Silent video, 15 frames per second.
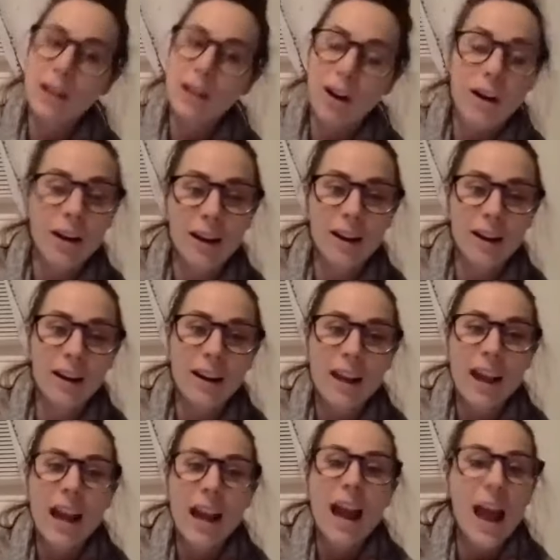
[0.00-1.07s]
cart
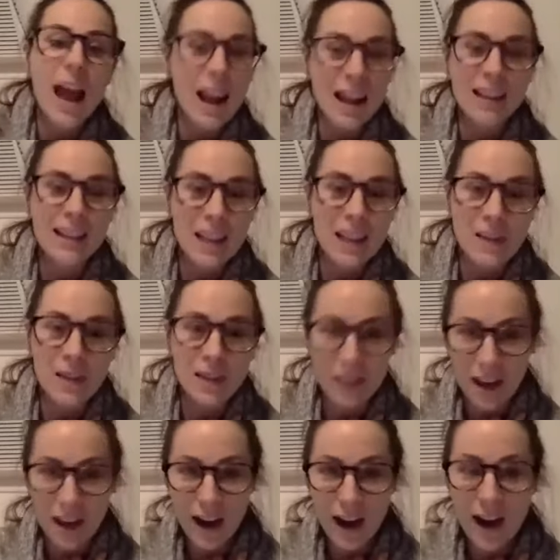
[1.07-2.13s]
and I leave it
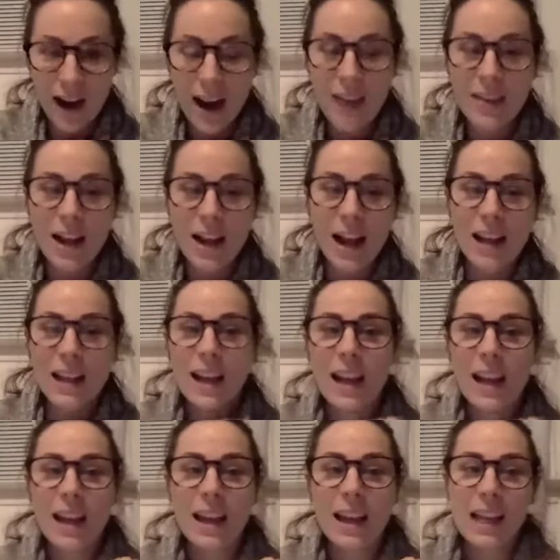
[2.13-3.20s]
there. And then I
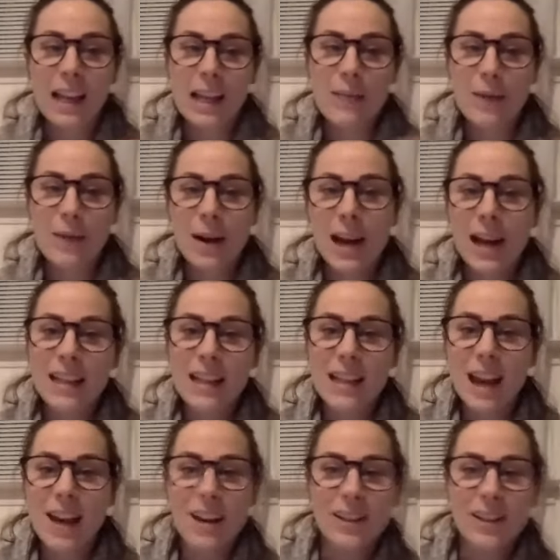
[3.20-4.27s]
get email, hey,
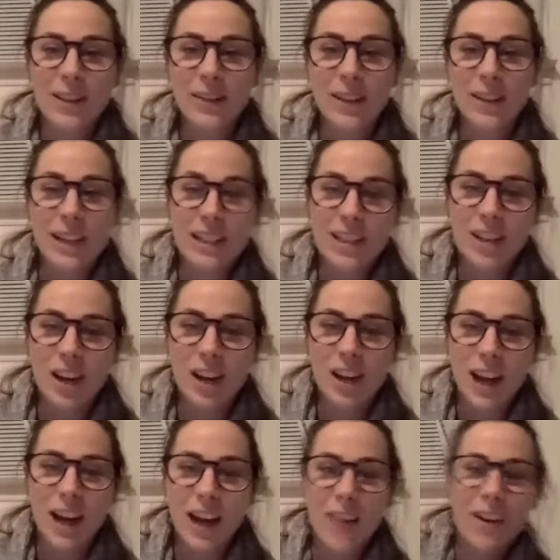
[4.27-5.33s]
Tara, don't forget to check
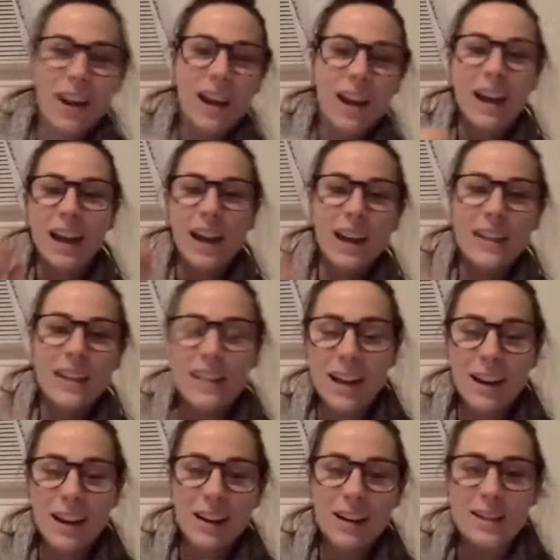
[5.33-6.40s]
out. Hey,
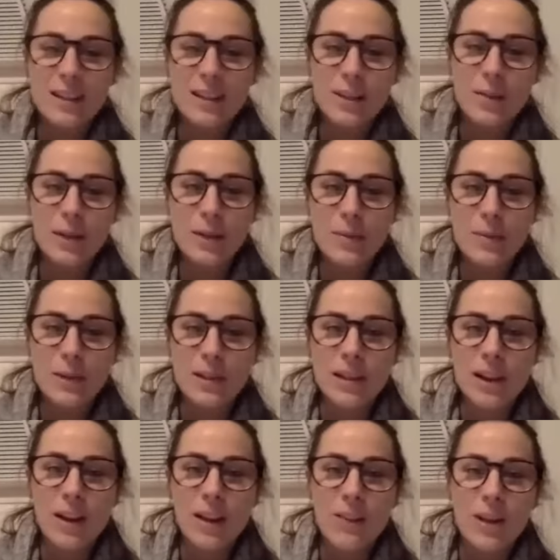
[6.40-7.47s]
Tara, here's a 20%
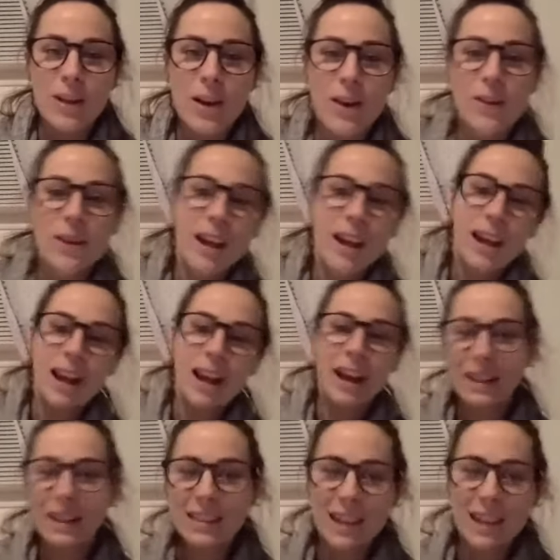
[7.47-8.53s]
off code.
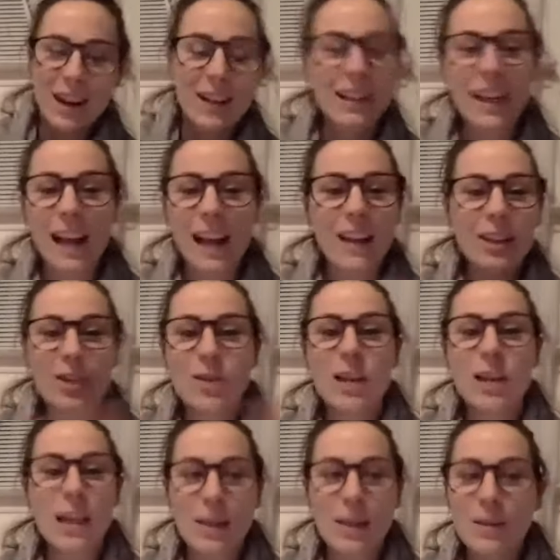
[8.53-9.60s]
Hey, Tara. And like you
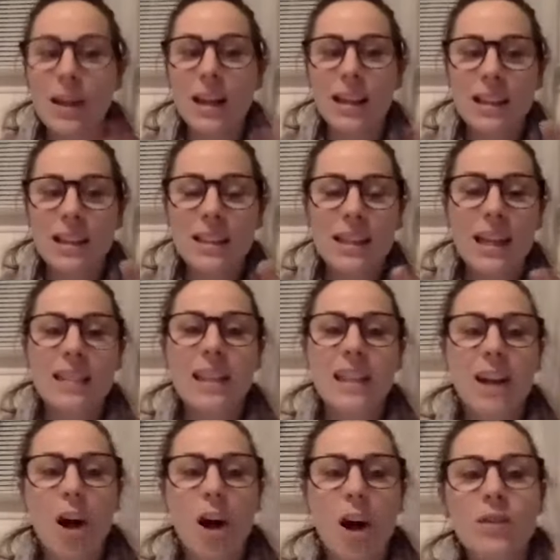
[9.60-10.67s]
keep getting these things, and
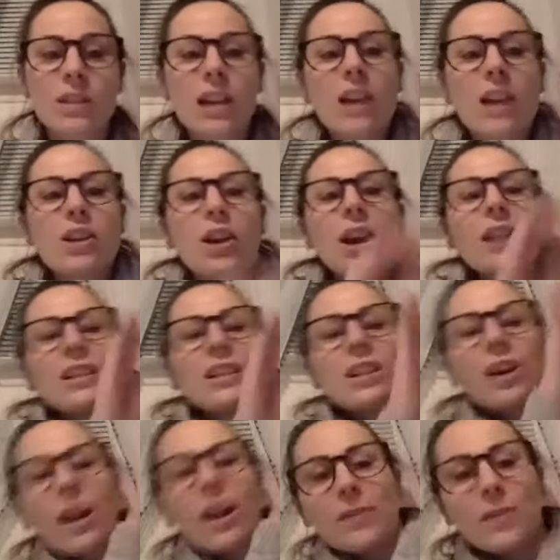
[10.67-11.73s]
all of a sudden your
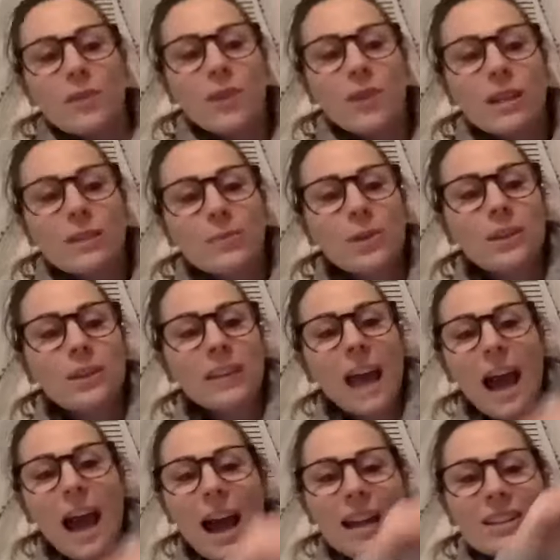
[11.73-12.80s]
Instagram and Facebook, the
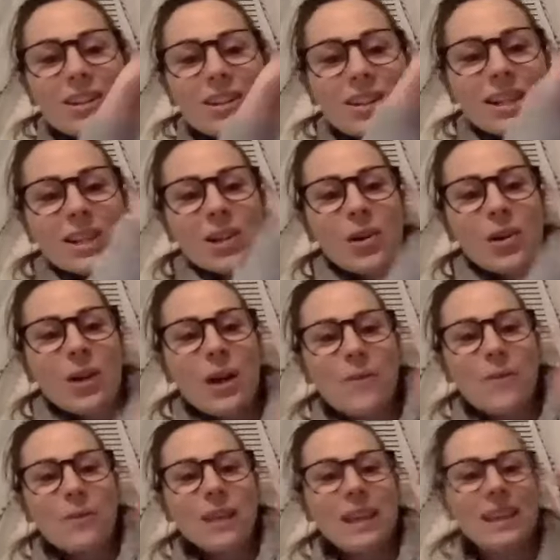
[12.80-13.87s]
ads are like showing up
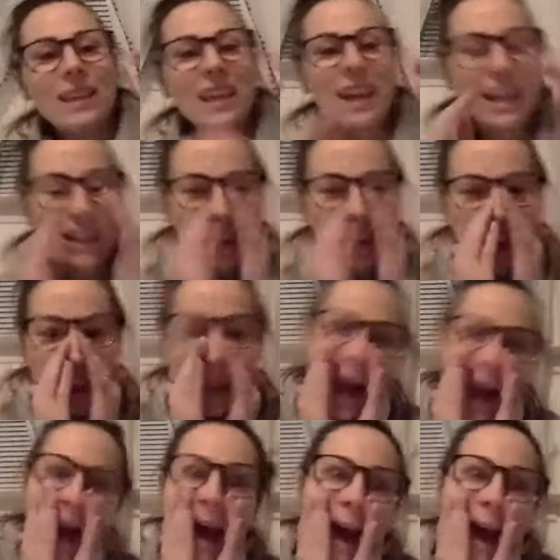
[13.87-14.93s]
with that thing, and you're like,
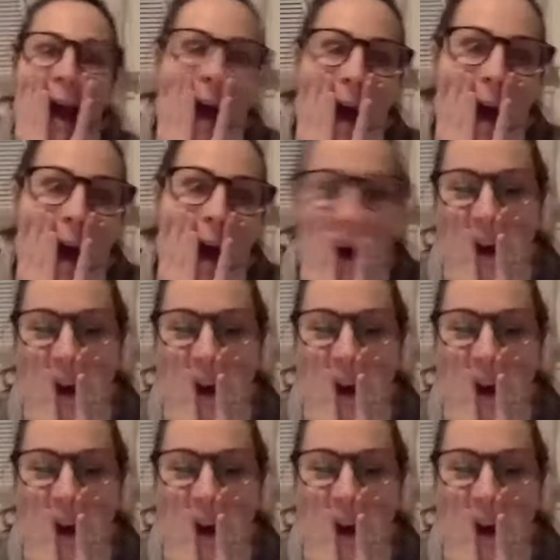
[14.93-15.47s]
ah!